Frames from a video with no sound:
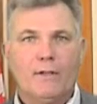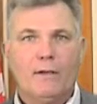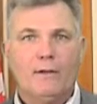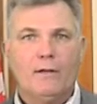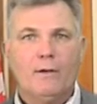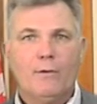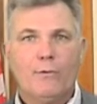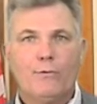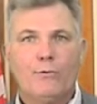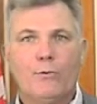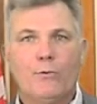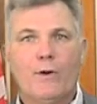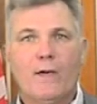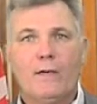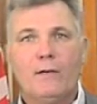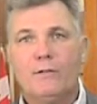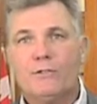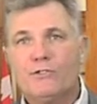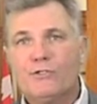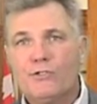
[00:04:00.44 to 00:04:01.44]
data through
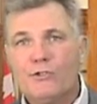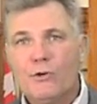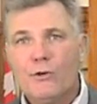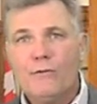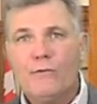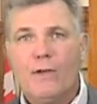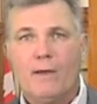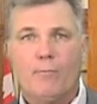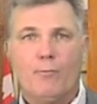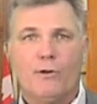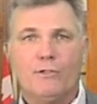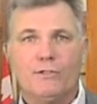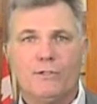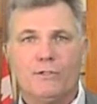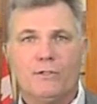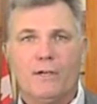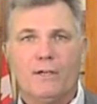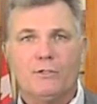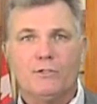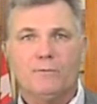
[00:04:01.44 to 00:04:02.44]
a survey
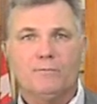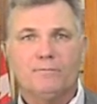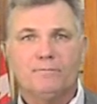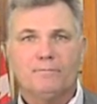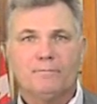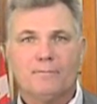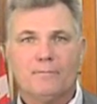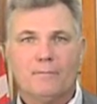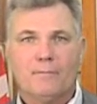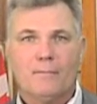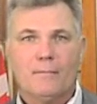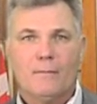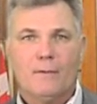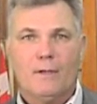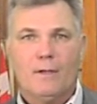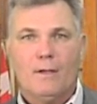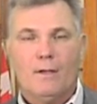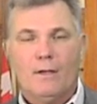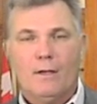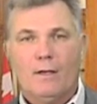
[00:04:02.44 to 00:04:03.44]
presentation.
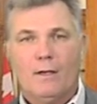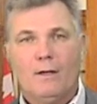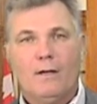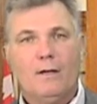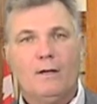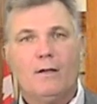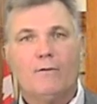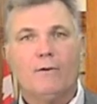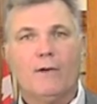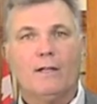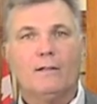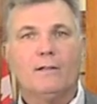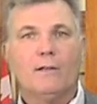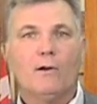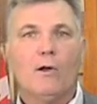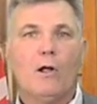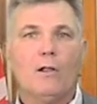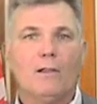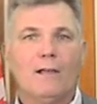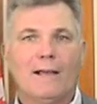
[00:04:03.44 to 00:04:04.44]
In any event,
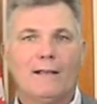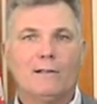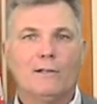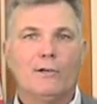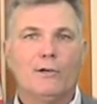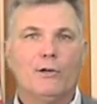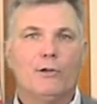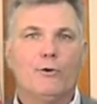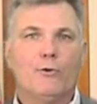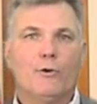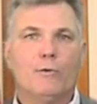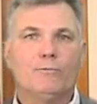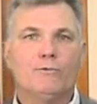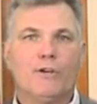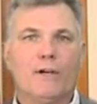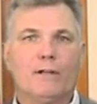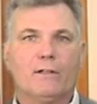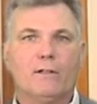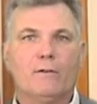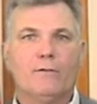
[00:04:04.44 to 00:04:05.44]
in all likelihood, your
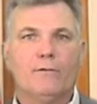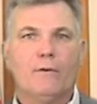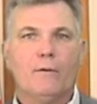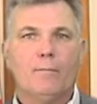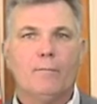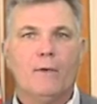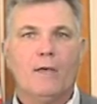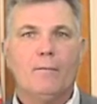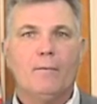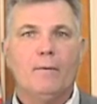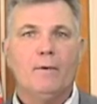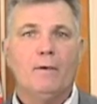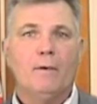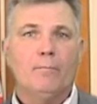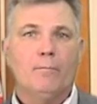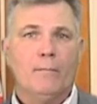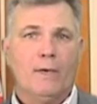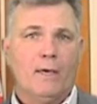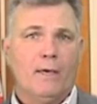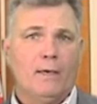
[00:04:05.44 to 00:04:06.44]
objective
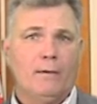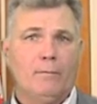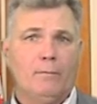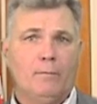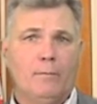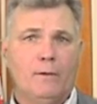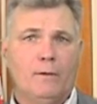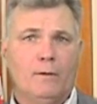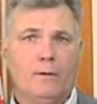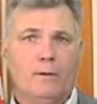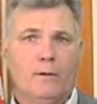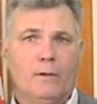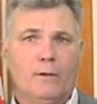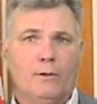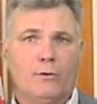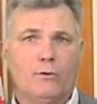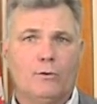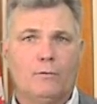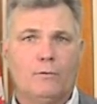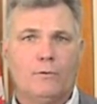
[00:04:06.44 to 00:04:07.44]
may
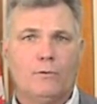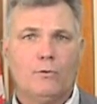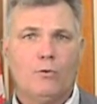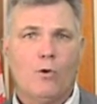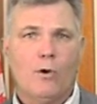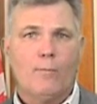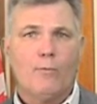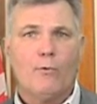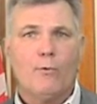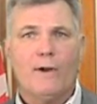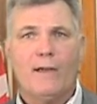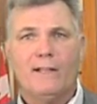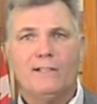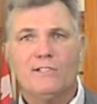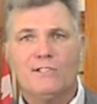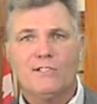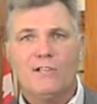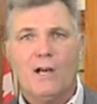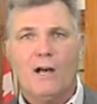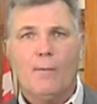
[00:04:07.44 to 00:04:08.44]

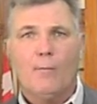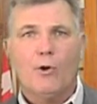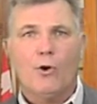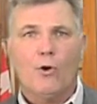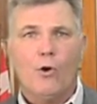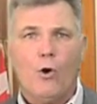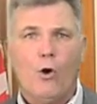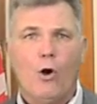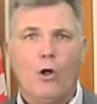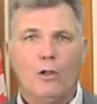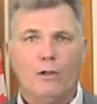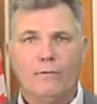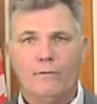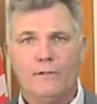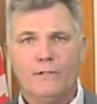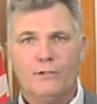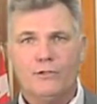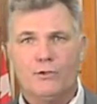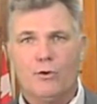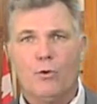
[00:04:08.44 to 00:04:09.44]
incorporate some or all
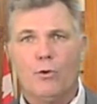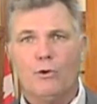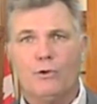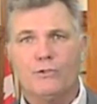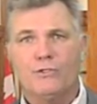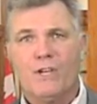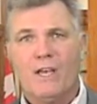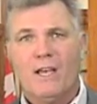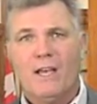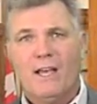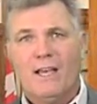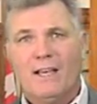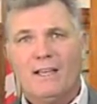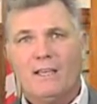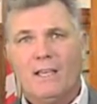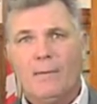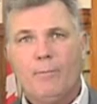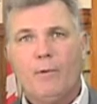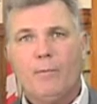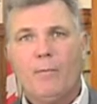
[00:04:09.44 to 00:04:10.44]
of these goals.
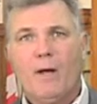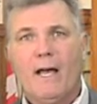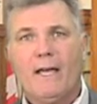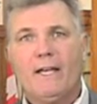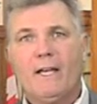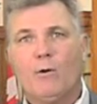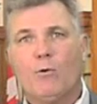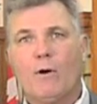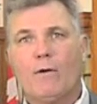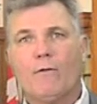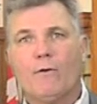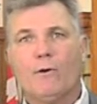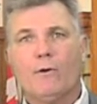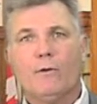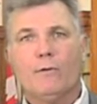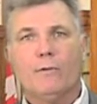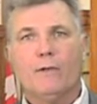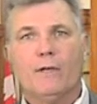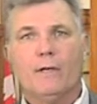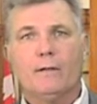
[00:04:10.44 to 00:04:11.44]
Keep in mind,
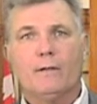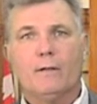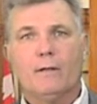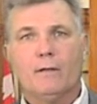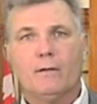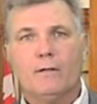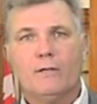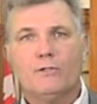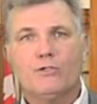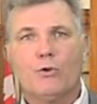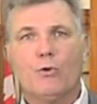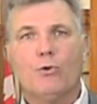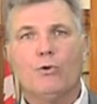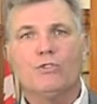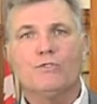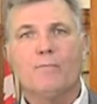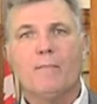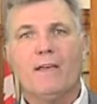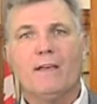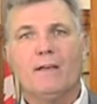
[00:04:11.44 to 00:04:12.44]
however, that these
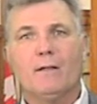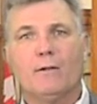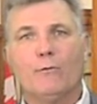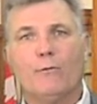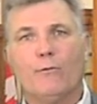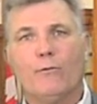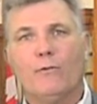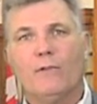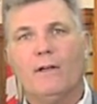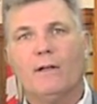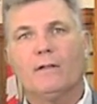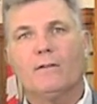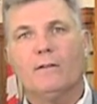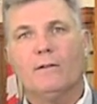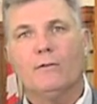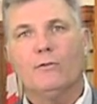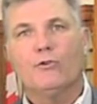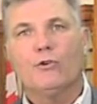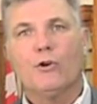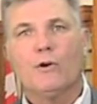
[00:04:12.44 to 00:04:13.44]
goals may conflict
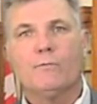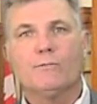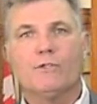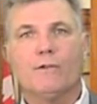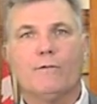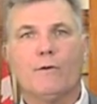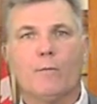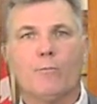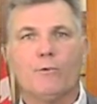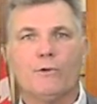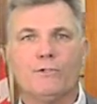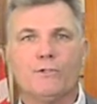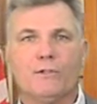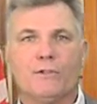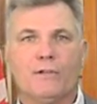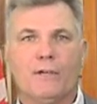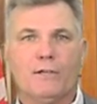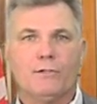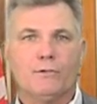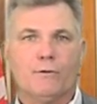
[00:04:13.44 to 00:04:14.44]
in terms of your
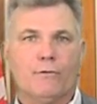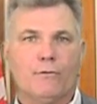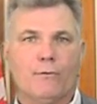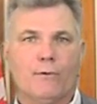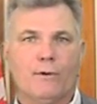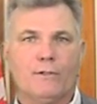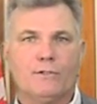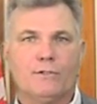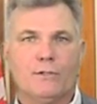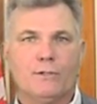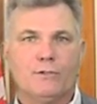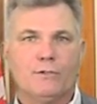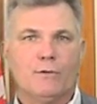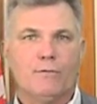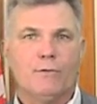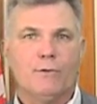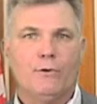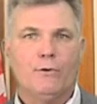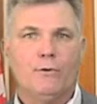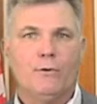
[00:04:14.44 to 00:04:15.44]
presentation. For instance,
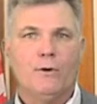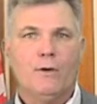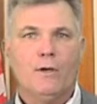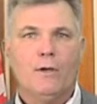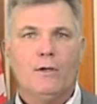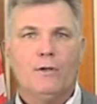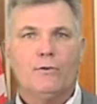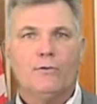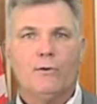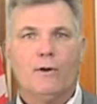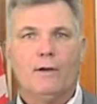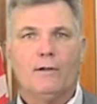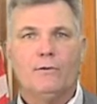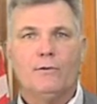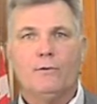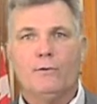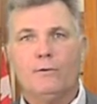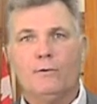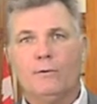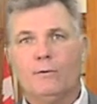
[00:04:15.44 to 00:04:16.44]
if you try
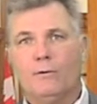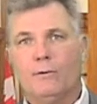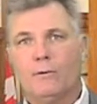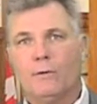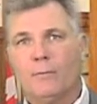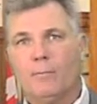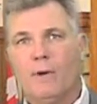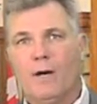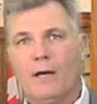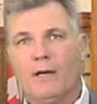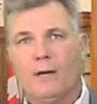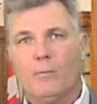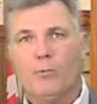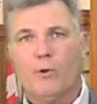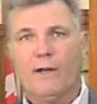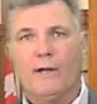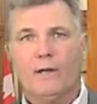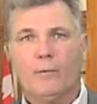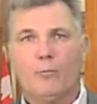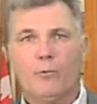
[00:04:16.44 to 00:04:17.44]
to combine a
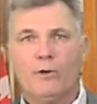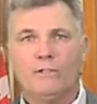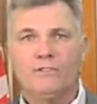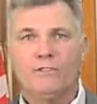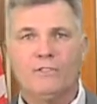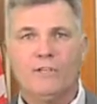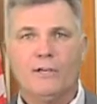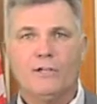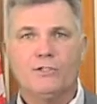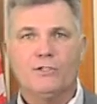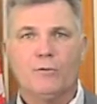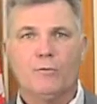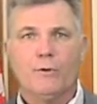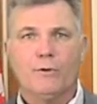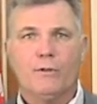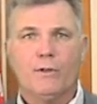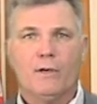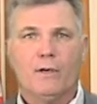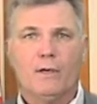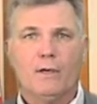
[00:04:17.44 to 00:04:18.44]
branding presentation
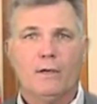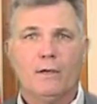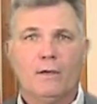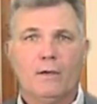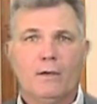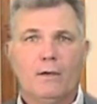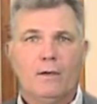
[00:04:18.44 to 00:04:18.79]
with a